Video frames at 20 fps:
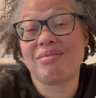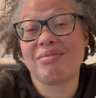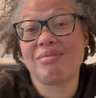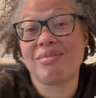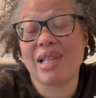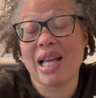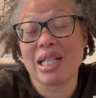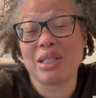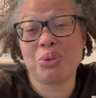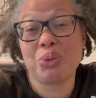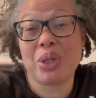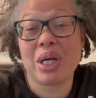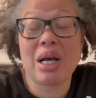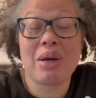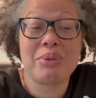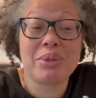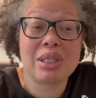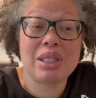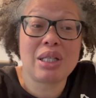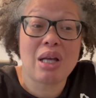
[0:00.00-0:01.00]
that's what I
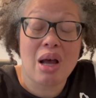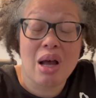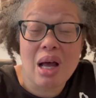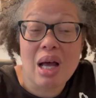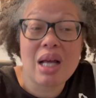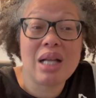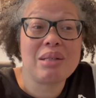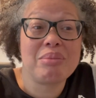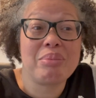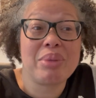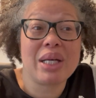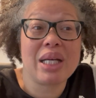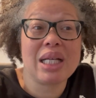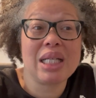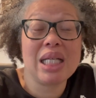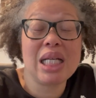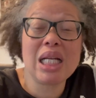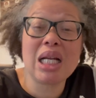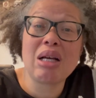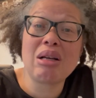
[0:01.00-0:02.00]
was taught, but
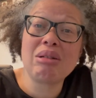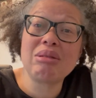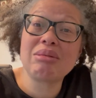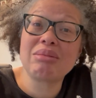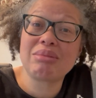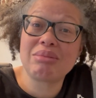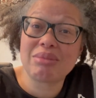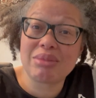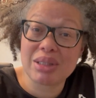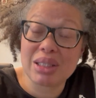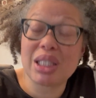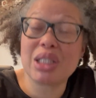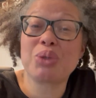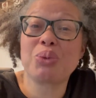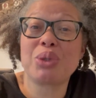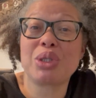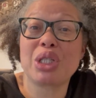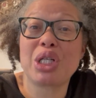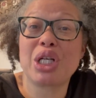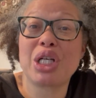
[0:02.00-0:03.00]
this
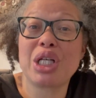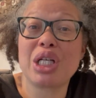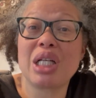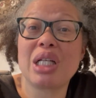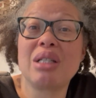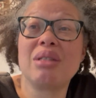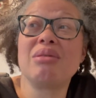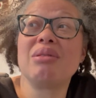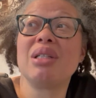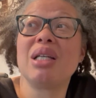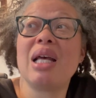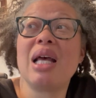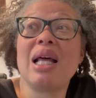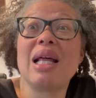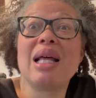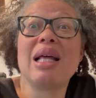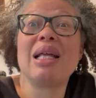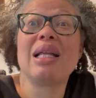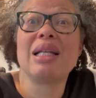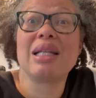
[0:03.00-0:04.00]
was a good
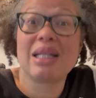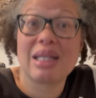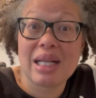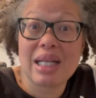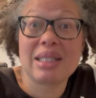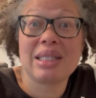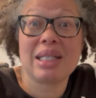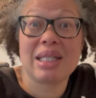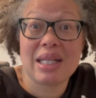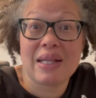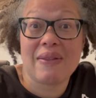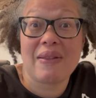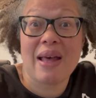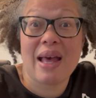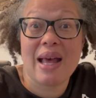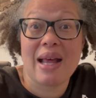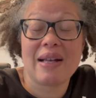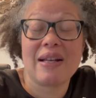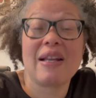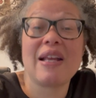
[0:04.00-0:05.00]
lesson in
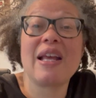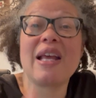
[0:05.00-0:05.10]
that,